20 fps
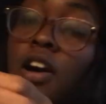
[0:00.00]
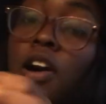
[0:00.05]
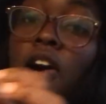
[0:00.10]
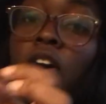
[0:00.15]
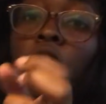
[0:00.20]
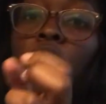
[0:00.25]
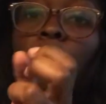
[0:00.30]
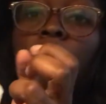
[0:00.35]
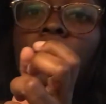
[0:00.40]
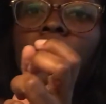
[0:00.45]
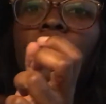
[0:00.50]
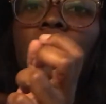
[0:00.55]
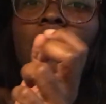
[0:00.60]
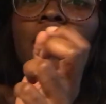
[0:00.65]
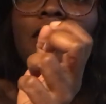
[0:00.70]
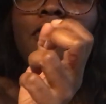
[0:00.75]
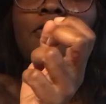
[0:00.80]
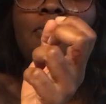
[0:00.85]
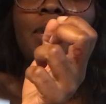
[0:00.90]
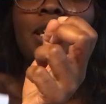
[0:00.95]
Hope you
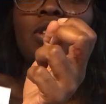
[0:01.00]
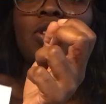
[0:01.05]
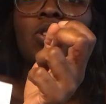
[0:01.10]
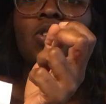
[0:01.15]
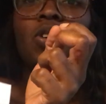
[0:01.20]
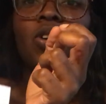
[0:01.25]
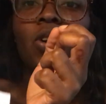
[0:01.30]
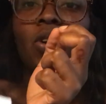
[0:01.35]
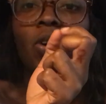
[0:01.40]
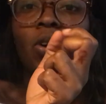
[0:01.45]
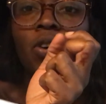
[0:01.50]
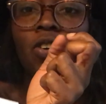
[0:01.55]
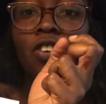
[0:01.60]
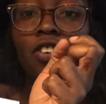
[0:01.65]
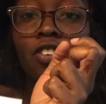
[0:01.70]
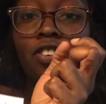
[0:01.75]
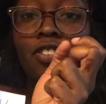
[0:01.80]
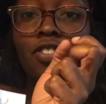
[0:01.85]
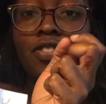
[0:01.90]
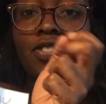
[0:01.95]
love me
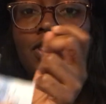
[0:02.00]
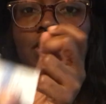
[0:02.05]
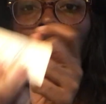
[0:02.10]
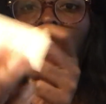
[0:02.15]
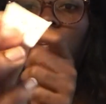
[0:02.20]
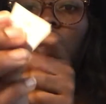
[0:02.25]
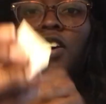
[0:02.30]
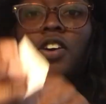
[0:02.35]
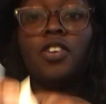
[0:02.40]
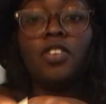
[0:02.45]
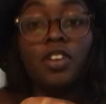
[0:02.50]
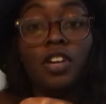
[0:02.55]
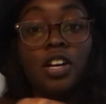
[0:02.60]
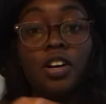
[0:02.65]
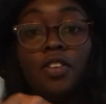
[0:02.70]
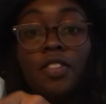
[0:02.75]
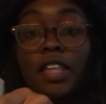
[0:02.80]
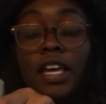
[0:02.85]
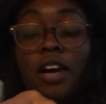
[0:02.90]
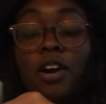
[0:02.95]
too. So, you
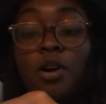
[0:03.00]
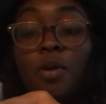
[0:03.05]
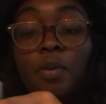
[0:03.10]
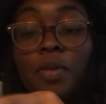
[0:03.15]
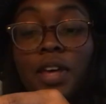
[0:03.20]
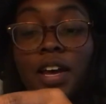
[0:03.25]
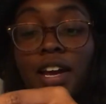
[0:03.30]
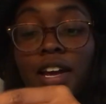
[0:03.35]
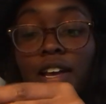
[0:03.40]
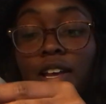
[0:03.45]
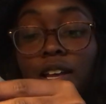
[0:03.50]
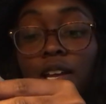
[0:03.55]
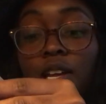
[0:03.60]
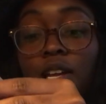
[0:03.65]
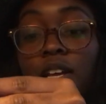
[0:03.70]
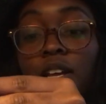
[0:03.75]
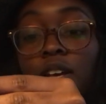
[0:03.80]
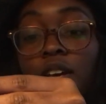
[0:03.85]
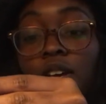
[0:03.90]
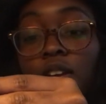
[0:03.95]
know, they hope that
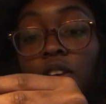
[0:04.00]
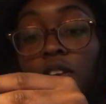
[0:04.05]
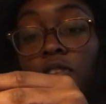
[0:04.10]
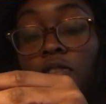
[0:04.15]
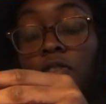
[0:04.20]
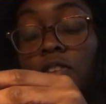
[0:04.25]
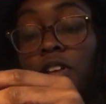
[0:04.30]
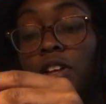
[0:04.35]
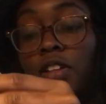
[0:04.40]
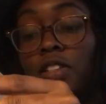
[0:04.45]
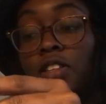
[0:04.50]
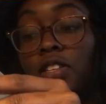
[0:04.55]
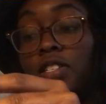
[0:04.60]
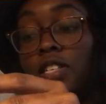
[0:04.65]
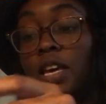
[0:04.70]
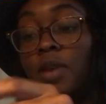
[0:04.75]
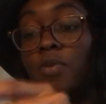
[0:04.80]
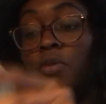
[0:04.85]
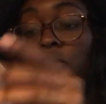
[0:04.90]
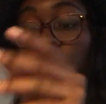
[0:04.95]
you feel the
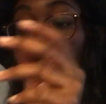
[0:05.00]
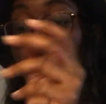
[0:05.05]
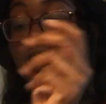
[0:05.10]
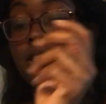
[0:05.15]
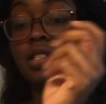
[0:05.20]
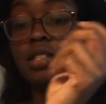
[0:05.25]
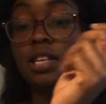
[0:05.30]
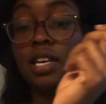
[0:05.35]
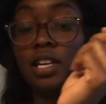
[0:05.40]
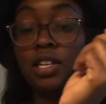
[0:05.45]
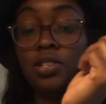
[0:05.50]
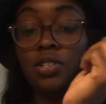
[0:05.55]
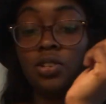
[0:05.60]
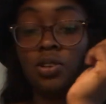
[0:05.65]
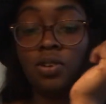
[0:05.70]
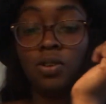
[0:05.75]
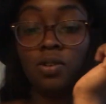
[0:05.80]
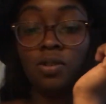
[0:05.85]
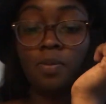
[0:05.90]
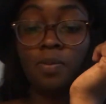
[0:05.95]
same way as they
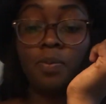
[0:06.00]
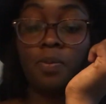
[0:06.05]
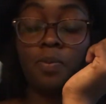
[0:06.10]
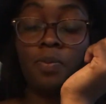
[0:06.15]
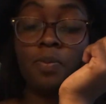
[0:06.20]
do.